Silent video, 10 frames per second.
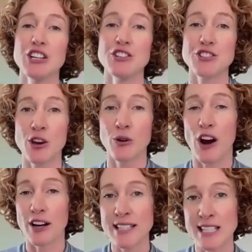So
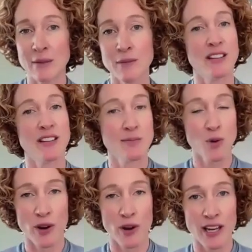our team at this
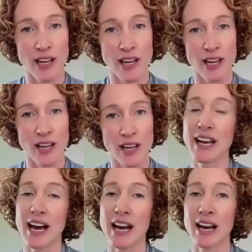point,
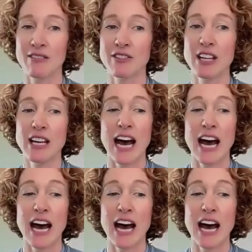we have